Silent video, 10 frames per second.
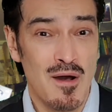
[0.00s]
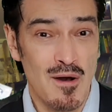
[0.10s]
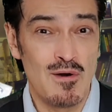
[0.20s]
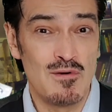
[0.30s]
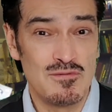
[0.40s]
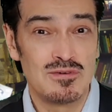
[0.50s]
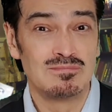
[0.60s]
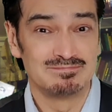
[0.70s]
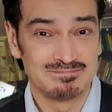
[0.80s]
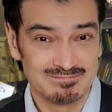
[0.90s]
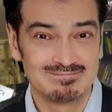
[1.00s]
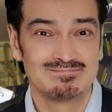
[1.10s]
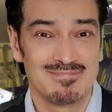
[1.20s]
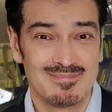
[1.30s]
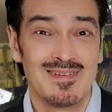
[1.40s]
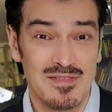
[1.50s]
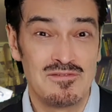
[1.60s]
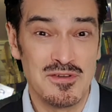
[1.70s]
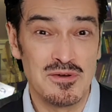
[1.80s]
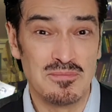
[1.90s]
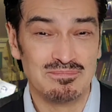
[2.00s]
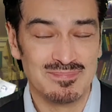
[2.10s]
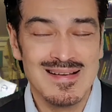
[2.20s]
of the film.